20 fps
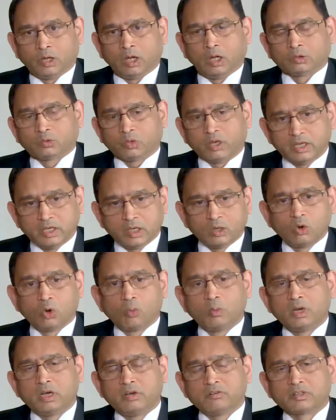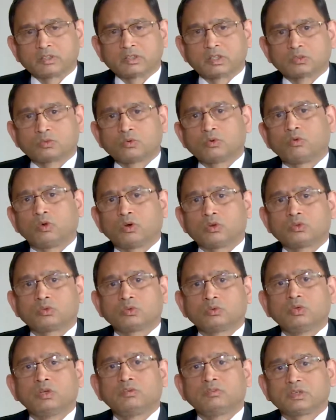So any global investors who wants
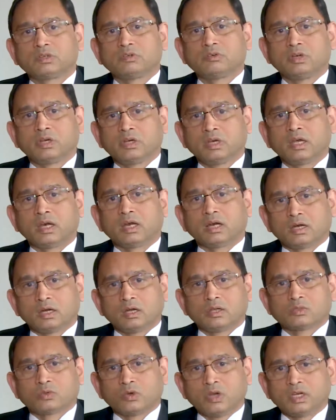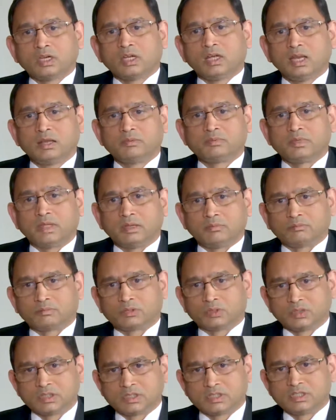to invest in India, so it helps them.
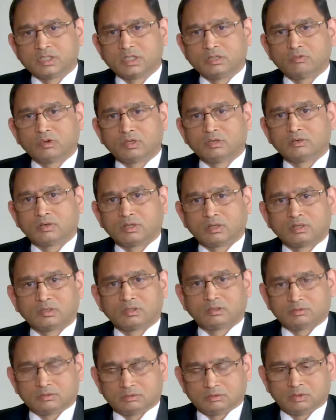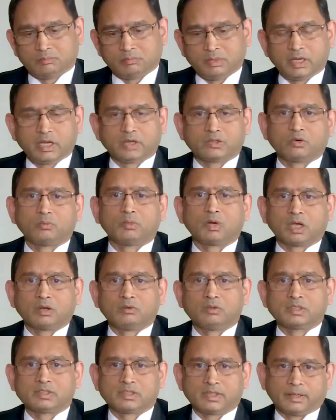So this is the one big achievement I
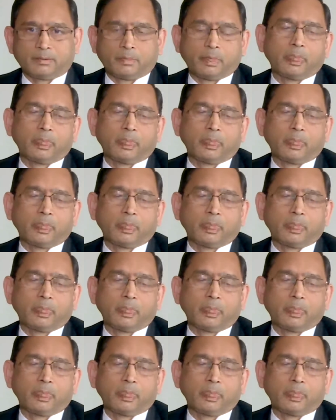will say.